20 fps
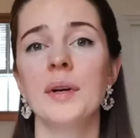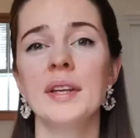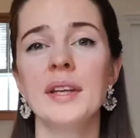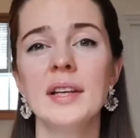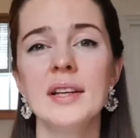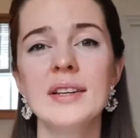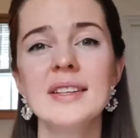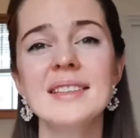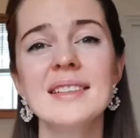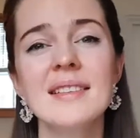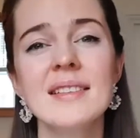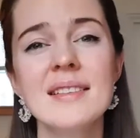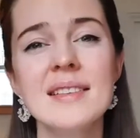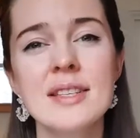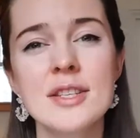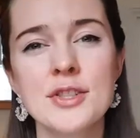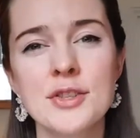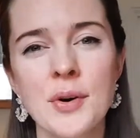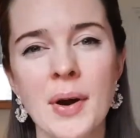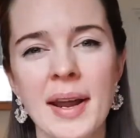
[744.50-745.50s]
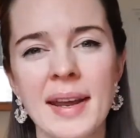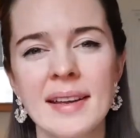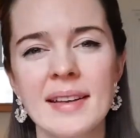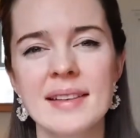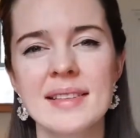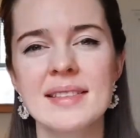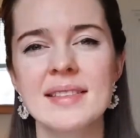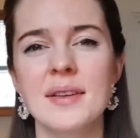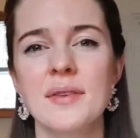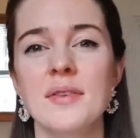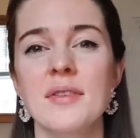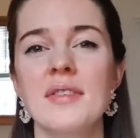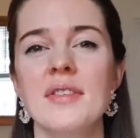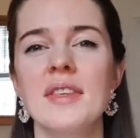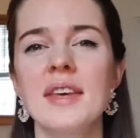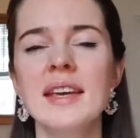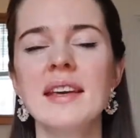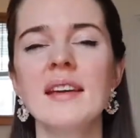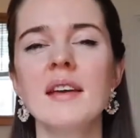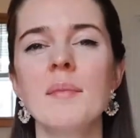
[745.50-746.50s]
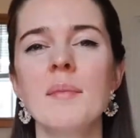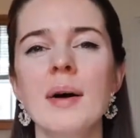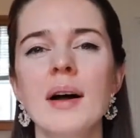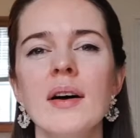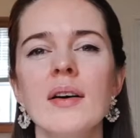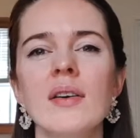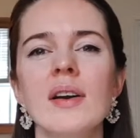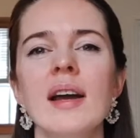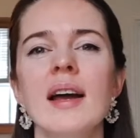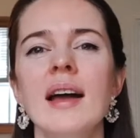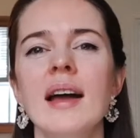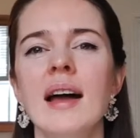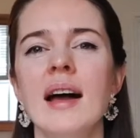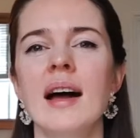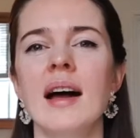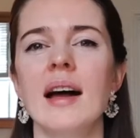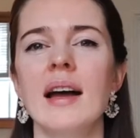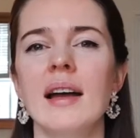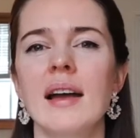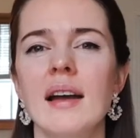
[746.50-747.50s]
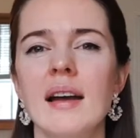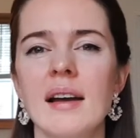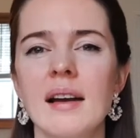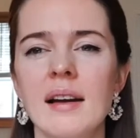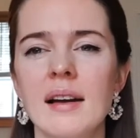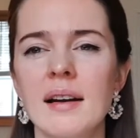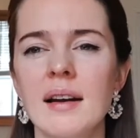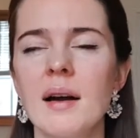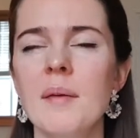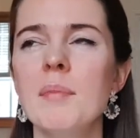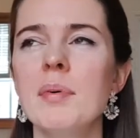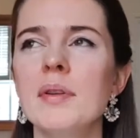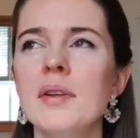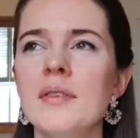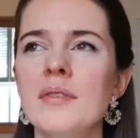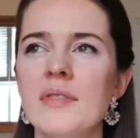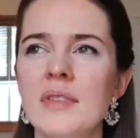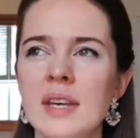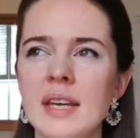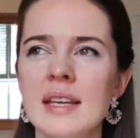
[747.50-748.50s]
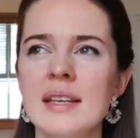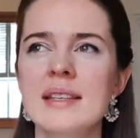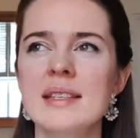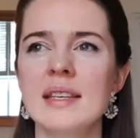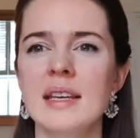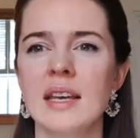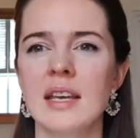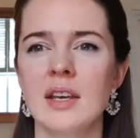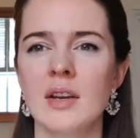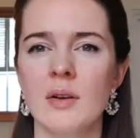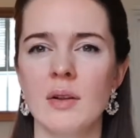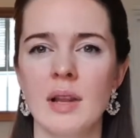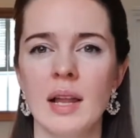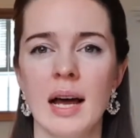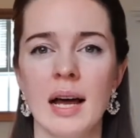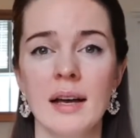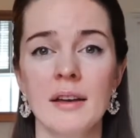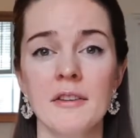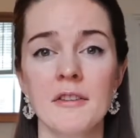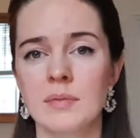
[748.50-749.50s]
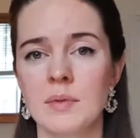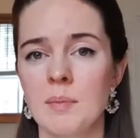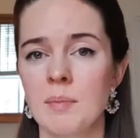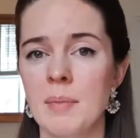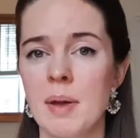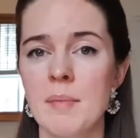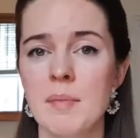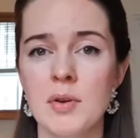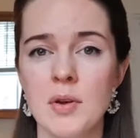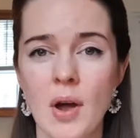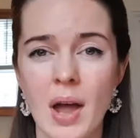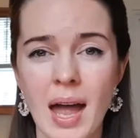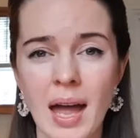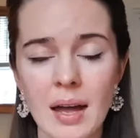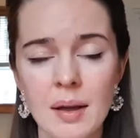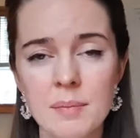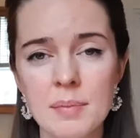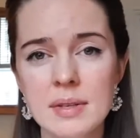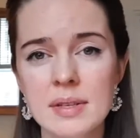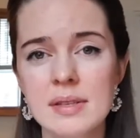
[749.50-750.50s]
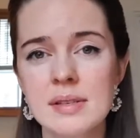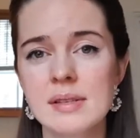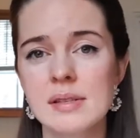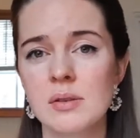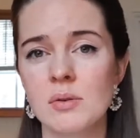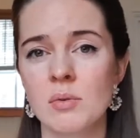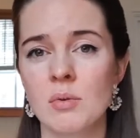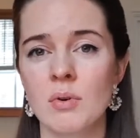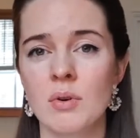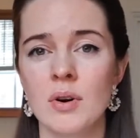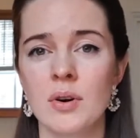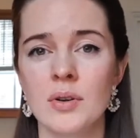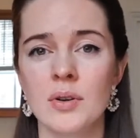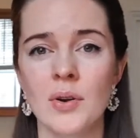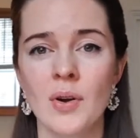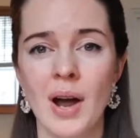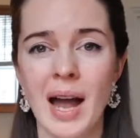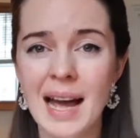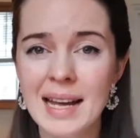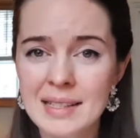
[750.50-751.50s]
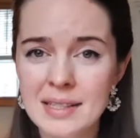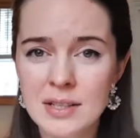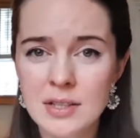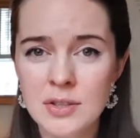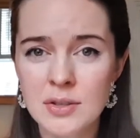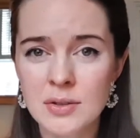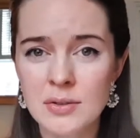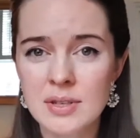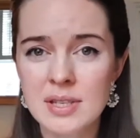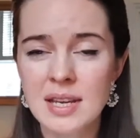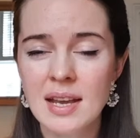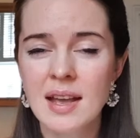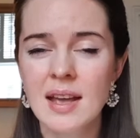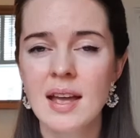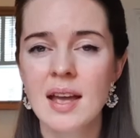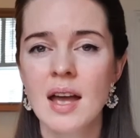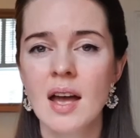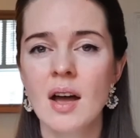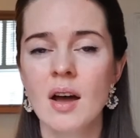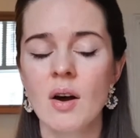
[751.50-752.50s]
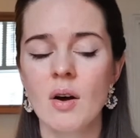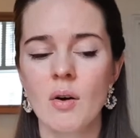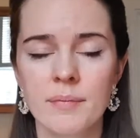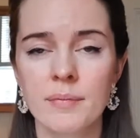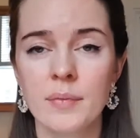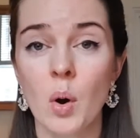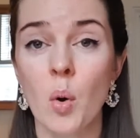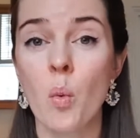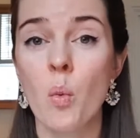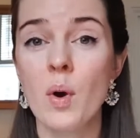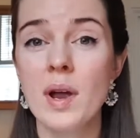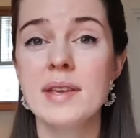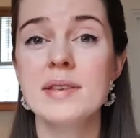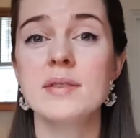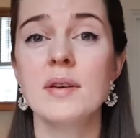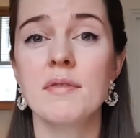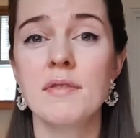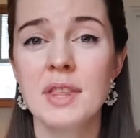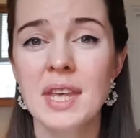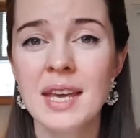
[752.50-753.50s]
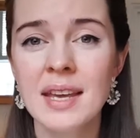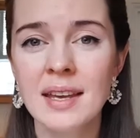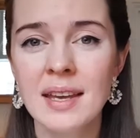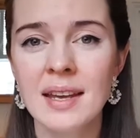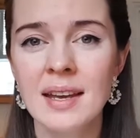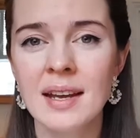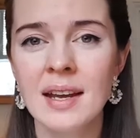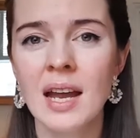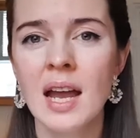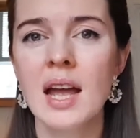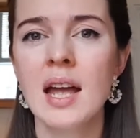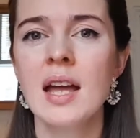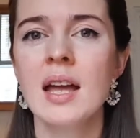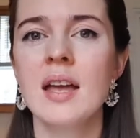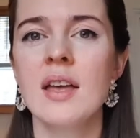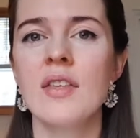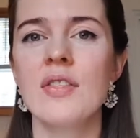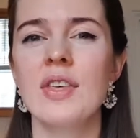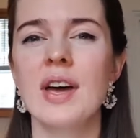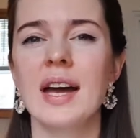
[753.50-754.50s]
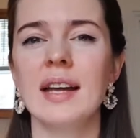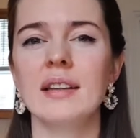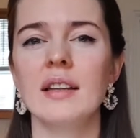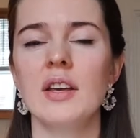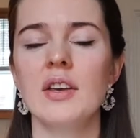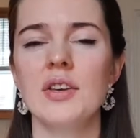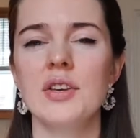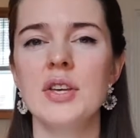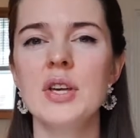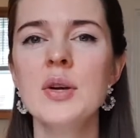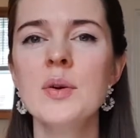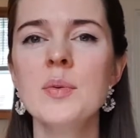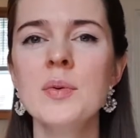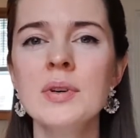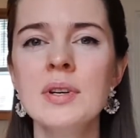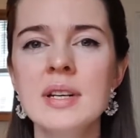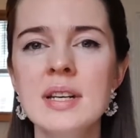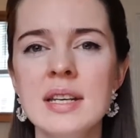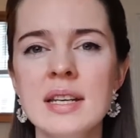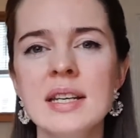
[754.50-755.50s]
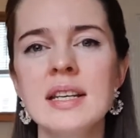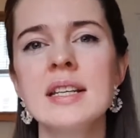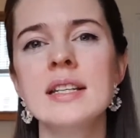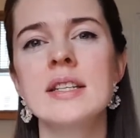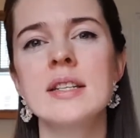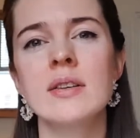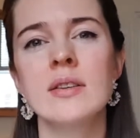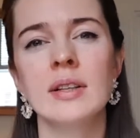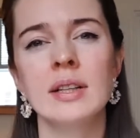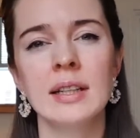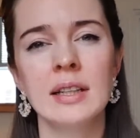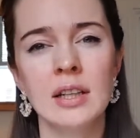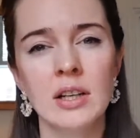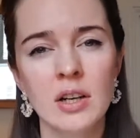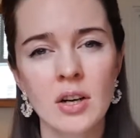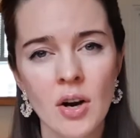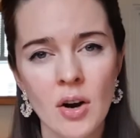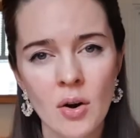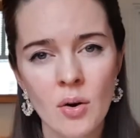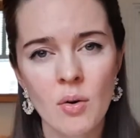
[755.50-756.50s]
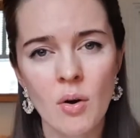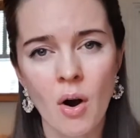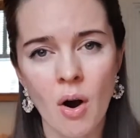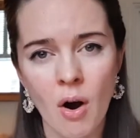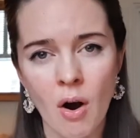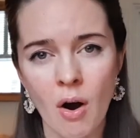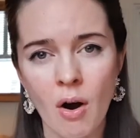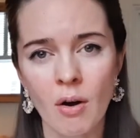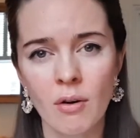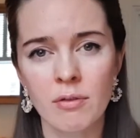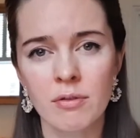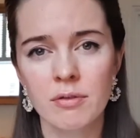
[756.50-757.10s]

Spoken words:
you looked at the strengths, so think about couple of things in your life, maybe your habits or your attitudes or ways of thinking that you would need to let go of